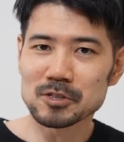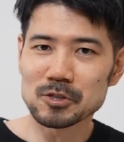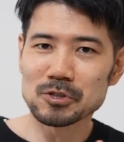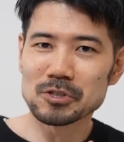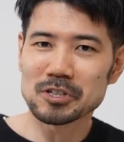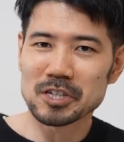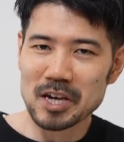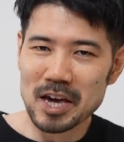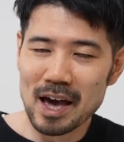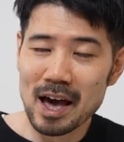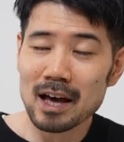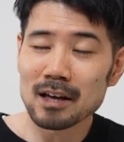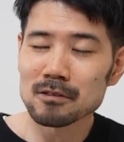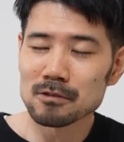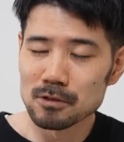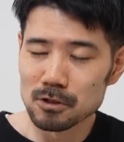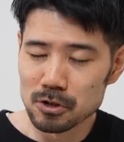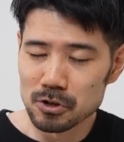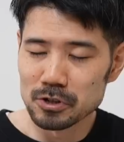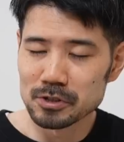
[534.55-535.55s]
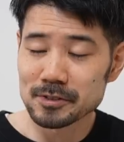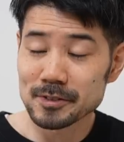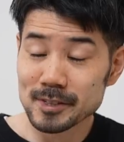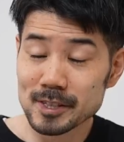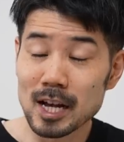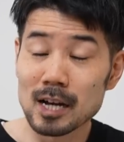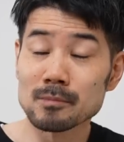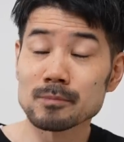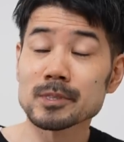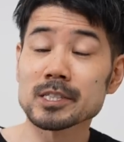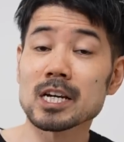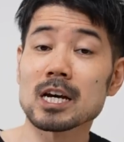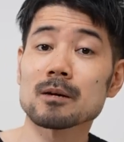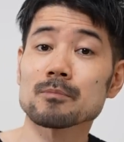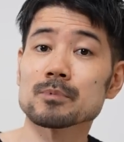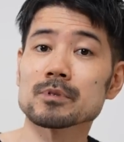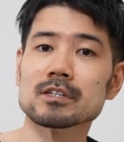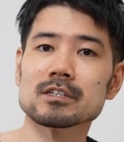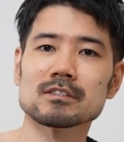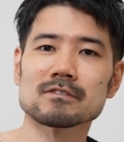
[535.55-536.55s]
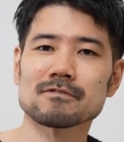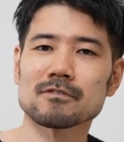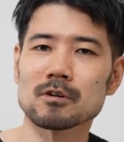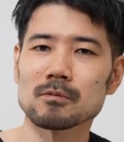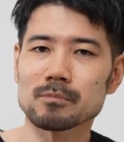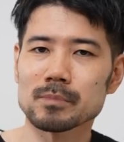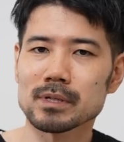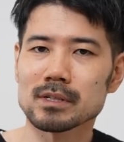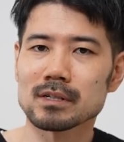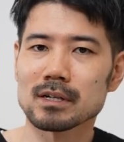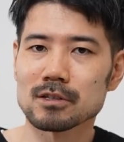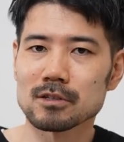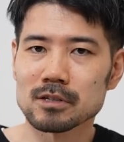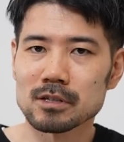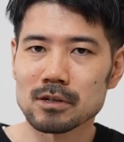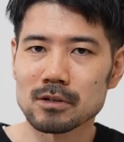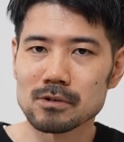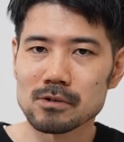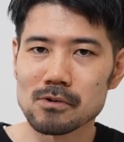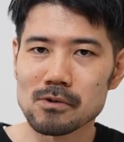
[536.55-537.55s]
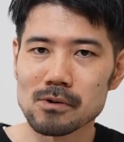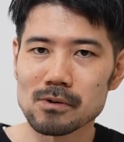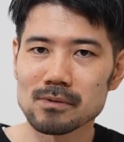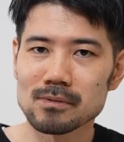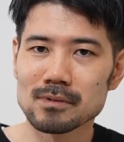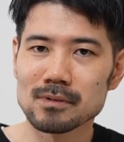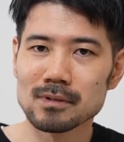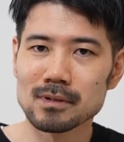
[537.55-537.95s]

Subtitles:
you can learn some Japanese from Minna No Nihongo,